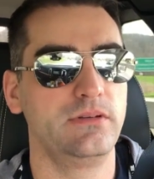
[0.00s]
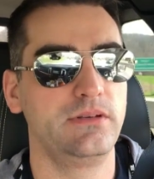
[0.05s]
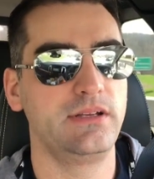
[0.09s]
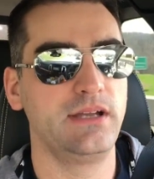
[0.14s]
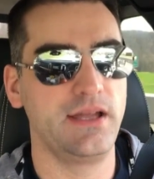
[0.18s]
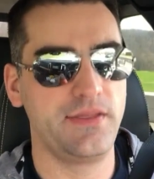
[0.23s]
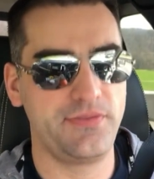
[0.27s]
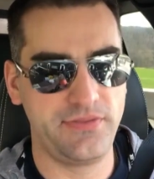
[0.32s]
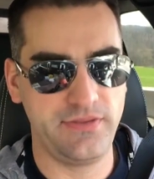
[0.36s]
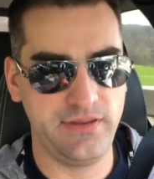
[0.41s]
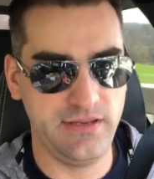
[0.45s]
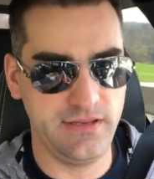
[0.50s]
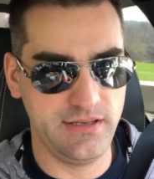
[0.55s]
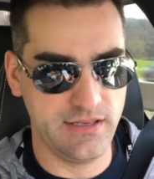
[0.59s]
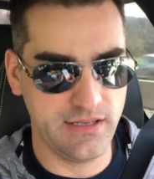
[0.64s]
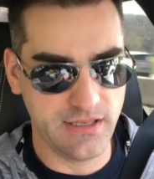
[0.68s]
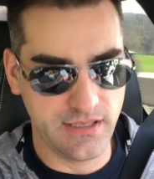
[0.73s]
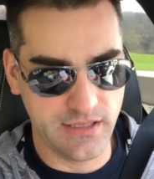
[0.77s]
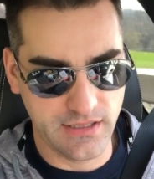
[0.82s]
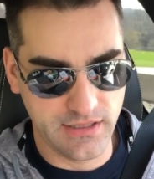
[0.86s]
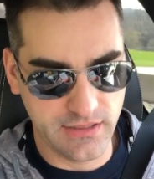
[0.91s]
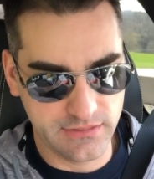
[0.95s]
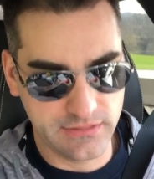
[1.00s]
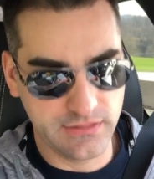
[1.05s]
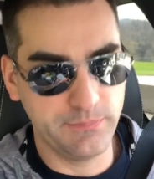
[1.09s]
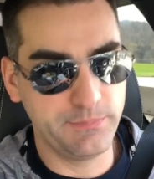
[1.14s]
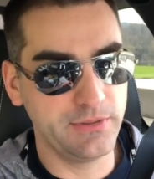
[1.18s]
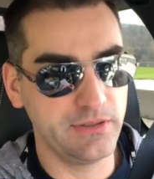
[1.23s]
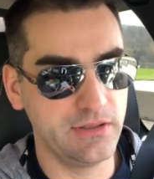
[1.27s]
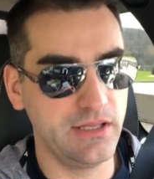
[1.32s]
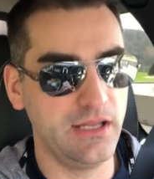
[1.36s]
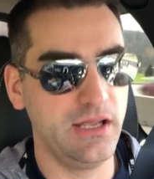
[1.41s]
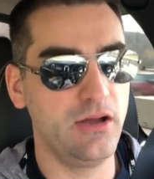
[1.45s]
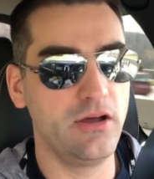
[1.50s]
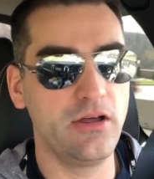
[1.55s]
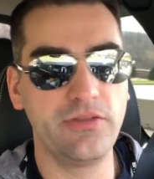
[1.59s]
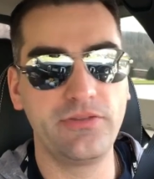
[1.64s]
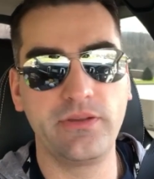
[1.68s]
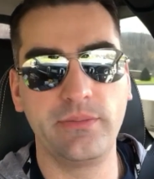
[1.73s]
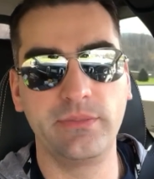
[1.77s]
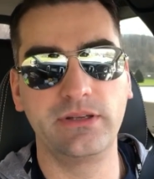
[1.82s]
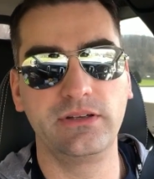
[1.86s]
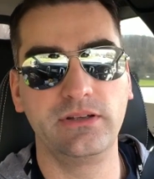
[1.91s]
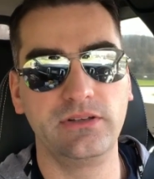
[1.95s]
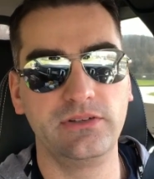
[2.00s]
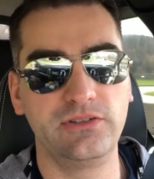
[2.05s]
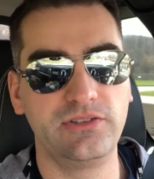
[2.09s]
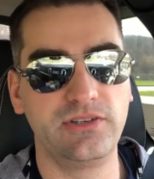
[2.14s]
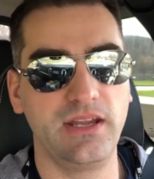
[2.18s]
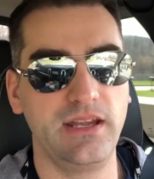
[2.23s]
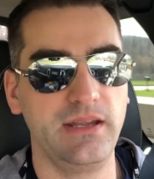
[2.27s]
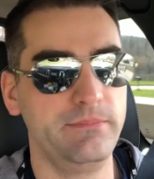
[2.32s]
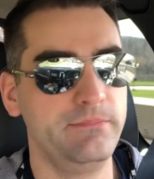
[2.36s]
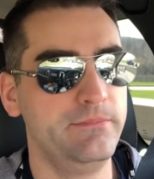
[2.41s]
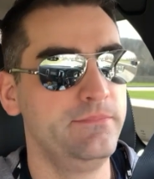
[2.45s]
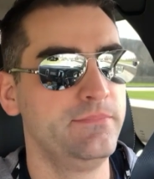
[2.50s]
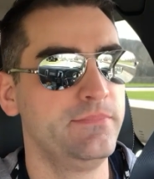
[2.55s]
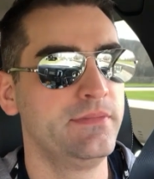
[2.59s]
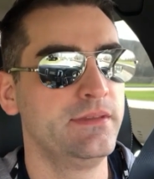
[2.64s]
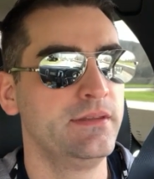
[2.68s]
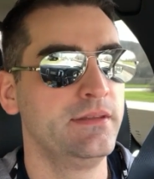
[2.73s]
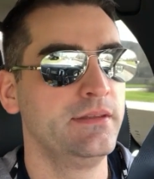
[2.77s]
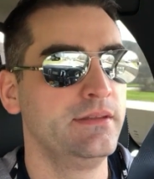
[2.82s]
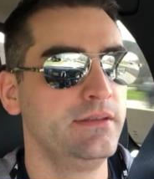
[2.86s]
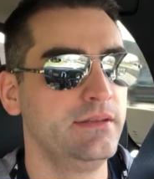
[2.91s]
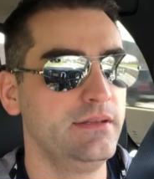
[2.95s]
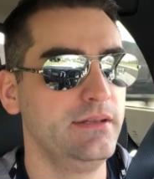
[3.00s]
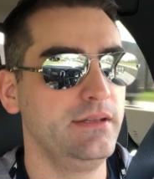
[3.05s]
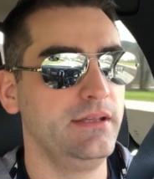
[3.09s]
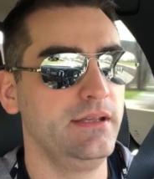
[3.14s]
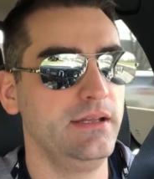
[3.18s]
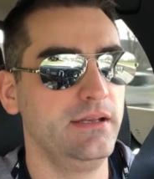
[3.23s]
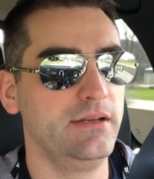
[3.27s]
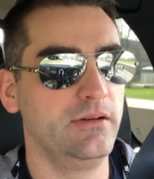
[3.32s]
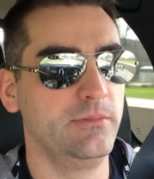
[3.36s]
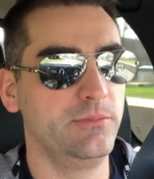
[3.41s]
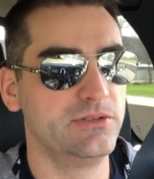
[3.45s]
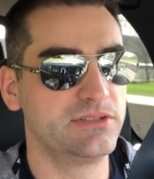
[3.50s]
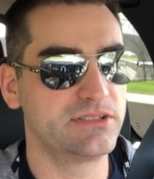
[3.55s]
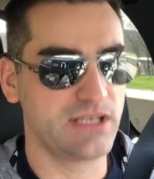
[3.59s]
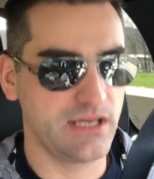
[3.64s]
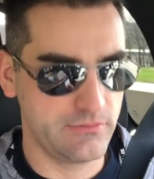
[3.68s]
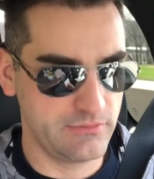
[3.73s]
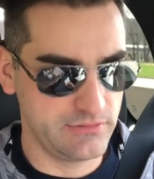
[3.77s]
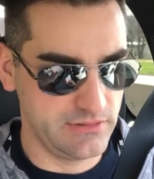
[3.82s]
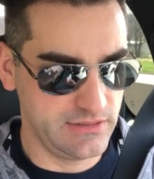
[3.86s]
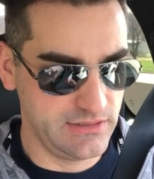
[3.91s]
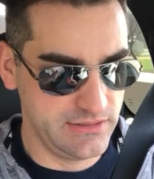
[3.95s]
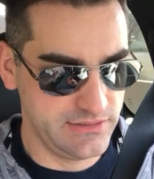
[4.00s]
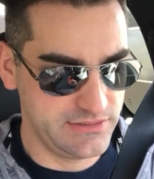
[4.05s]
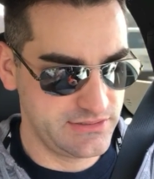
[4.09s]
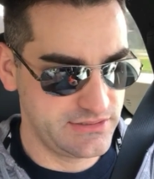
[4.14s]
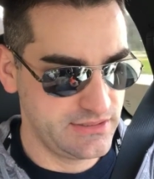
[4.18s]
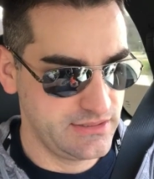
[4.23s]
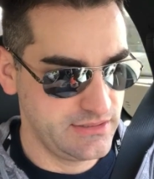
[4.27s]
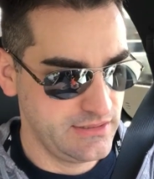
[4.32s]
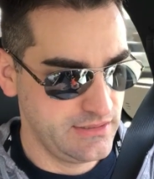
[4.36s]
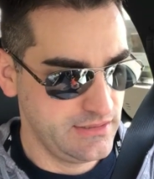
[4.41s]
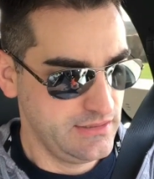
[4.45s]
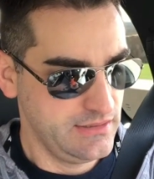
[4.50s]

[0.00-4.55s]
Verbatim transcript: got the uh, the bill of health. I'm in good shape and almost got released.